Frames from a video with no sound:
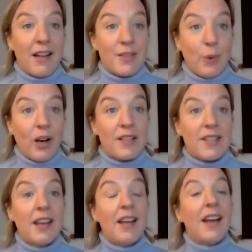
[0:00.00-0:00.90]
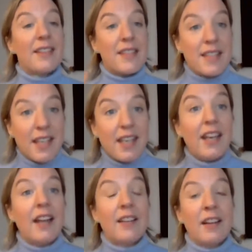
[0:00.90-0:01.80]
lives worse, and
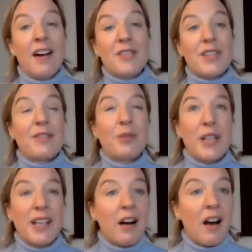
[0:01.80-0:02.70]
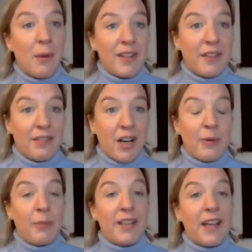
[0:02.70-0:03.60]
C, not just avoiding harm in the
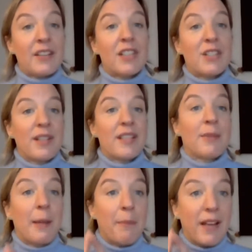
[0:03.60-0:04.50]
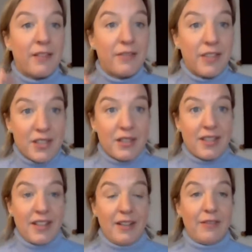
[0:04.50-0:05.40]
environment, but actually doing something beneficial
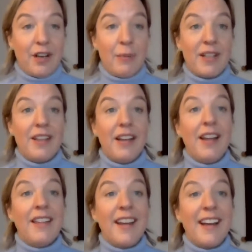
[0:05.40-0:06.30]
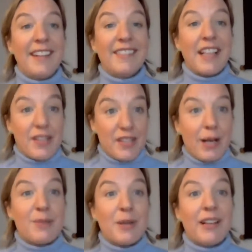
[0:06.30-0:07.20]
to the environment, then
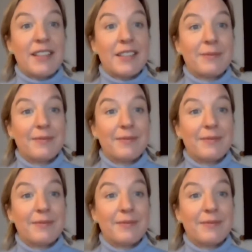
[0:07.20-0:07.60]
stop doing it.